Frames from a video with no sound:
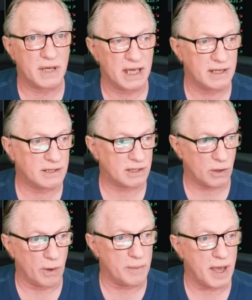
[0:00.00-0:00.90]
is
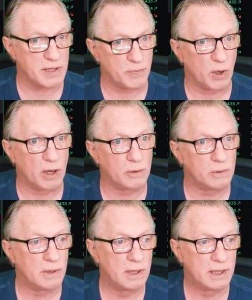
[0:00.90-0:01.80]
Coinbase Pro,
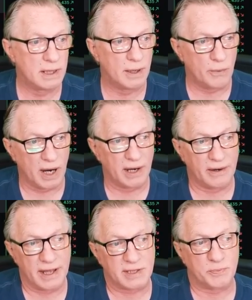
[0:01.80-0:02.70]
where
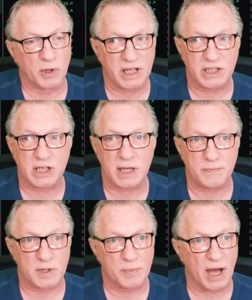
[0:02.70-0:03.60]
it's pretty
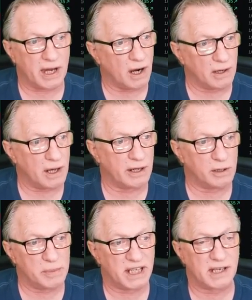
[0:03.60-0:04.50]
cheap to buy
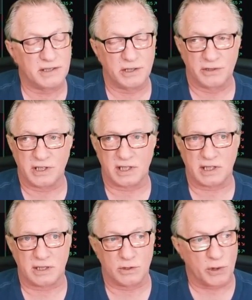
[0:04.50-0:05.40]
Cardano because you're
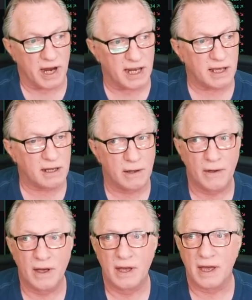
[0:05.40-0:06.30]
just trading.
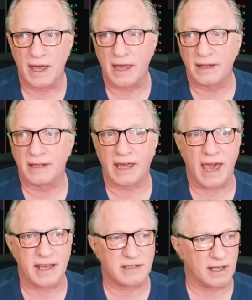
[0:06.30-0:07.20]
In the
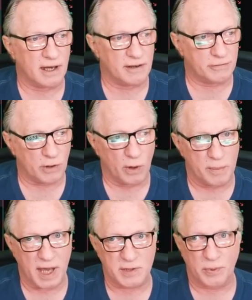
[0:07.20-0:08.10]
case of
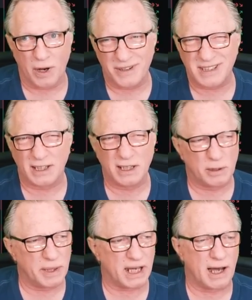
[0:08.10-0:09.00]
Coinbase Pro, it's a little
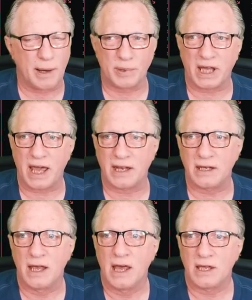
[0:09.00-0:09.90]
bit complicated.
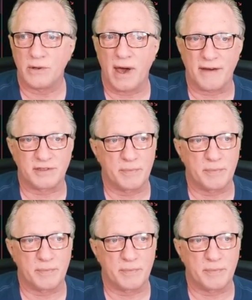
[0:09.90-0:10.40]
You have to